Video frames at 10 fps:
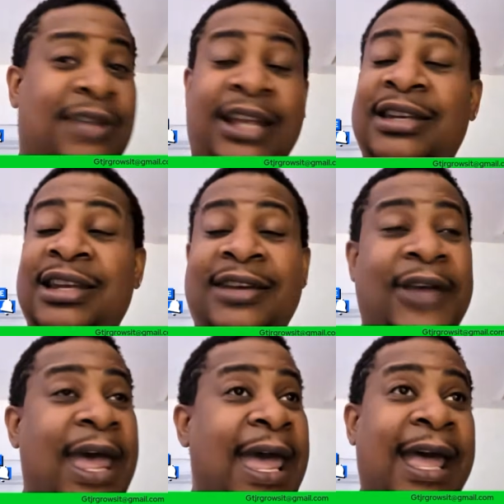Never
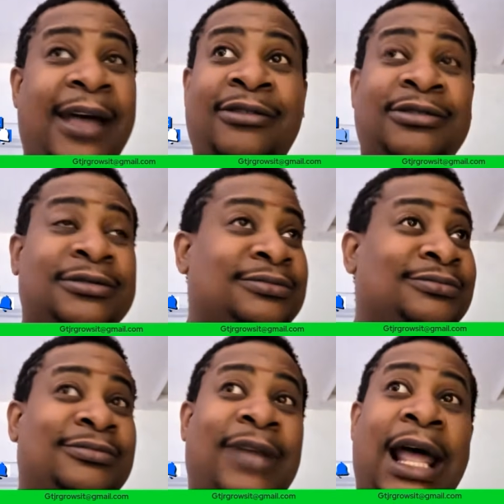have.
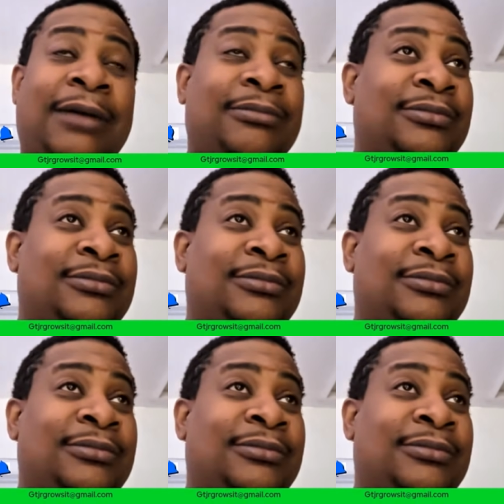I'm